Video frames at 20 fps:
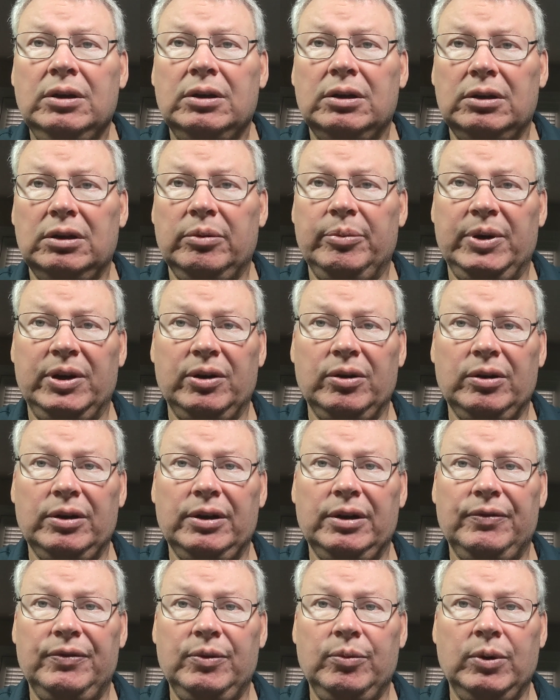a little bit earlier
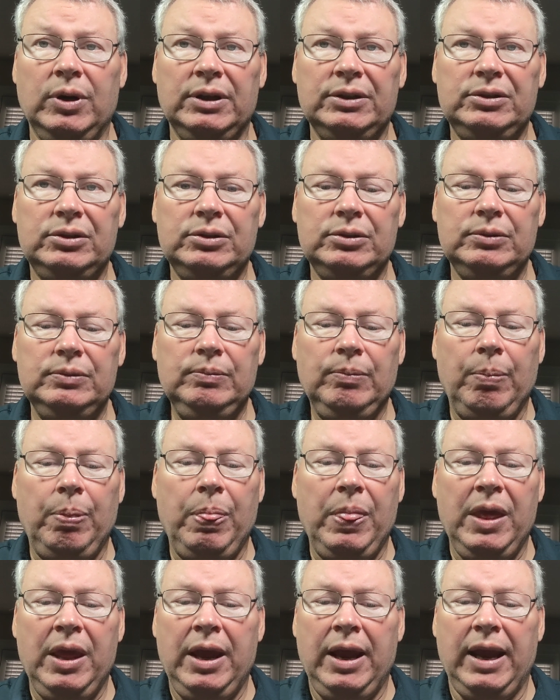if you want to.
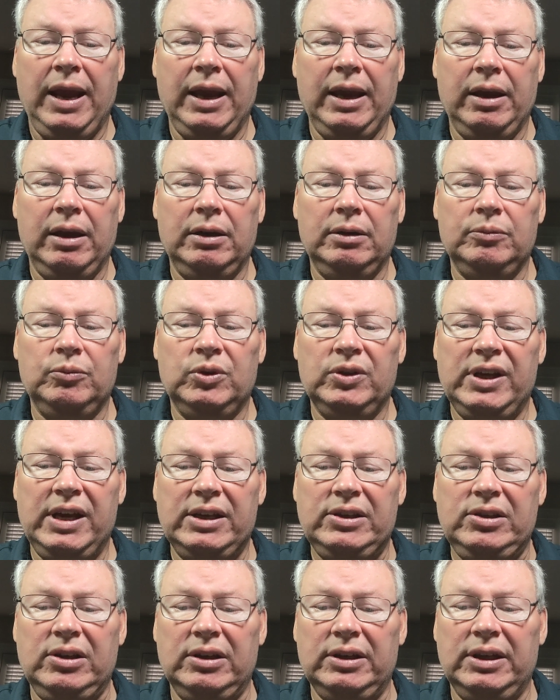And when that
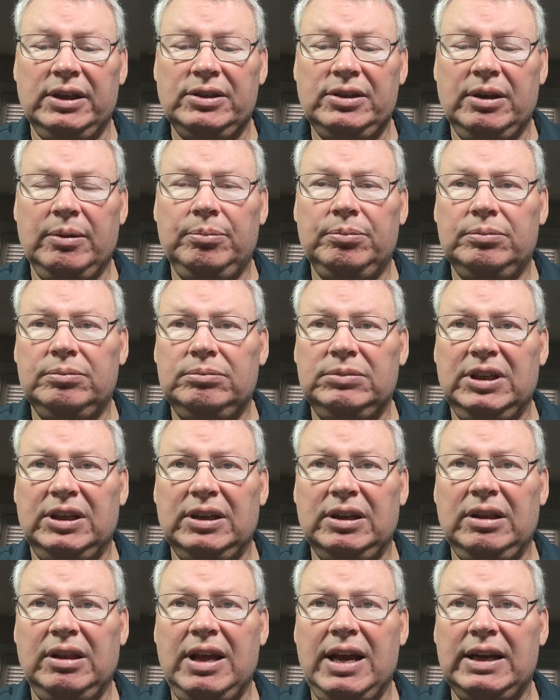sun gets up 10
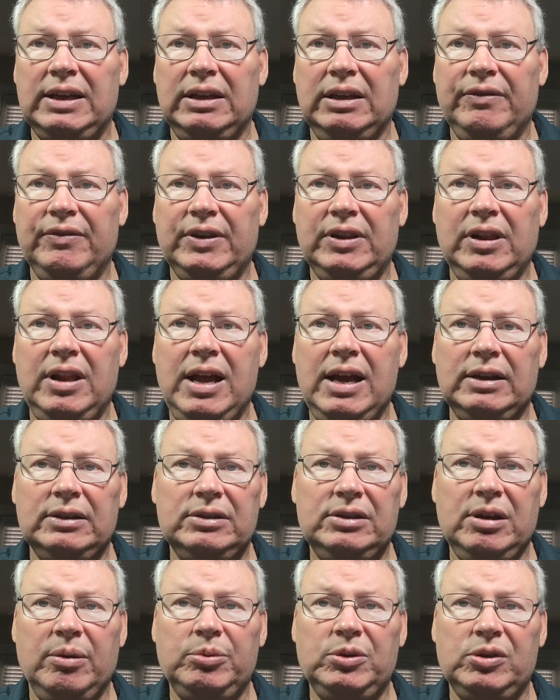o'clock, 11 o'clock,
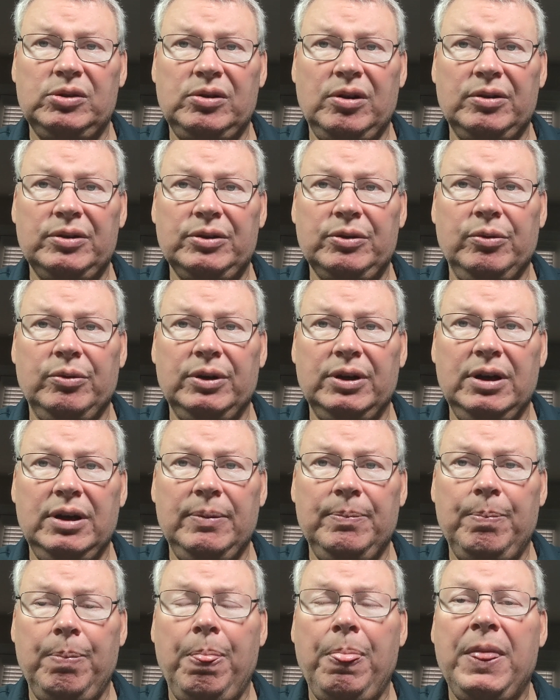temperature starts going
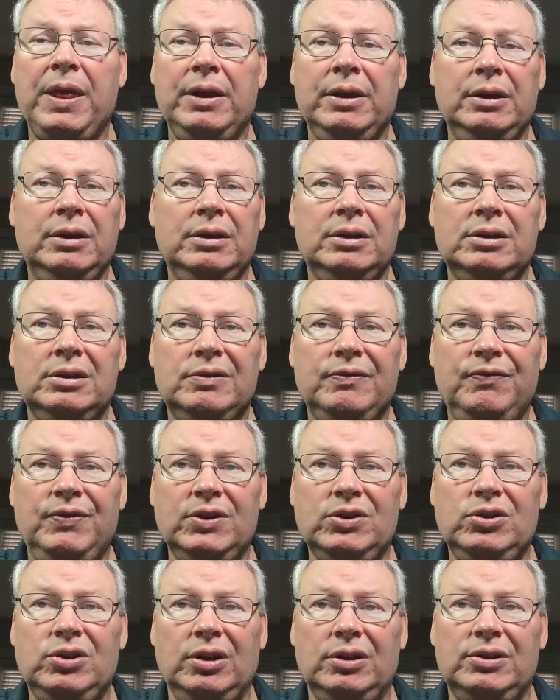up,
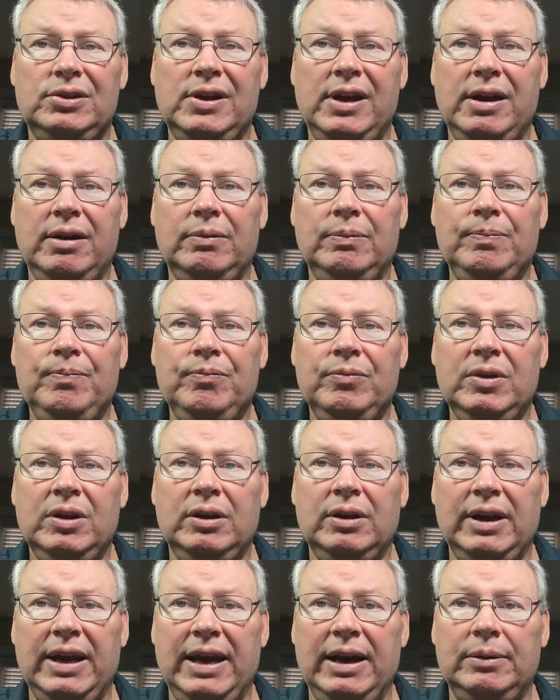fish shuts down.
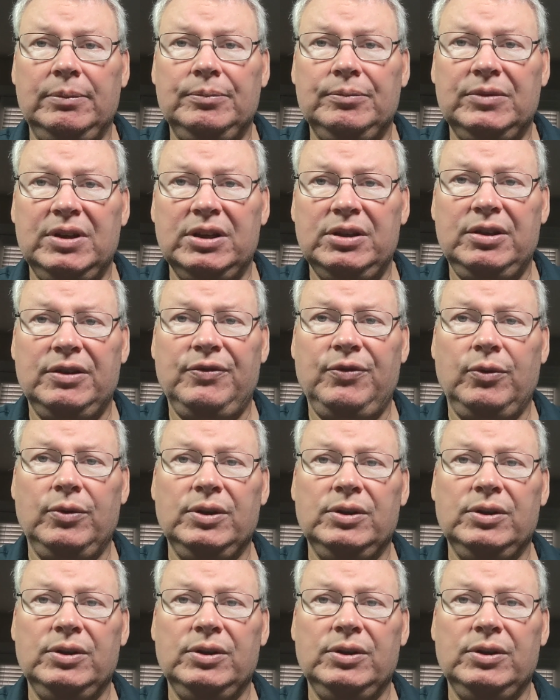Now, this is for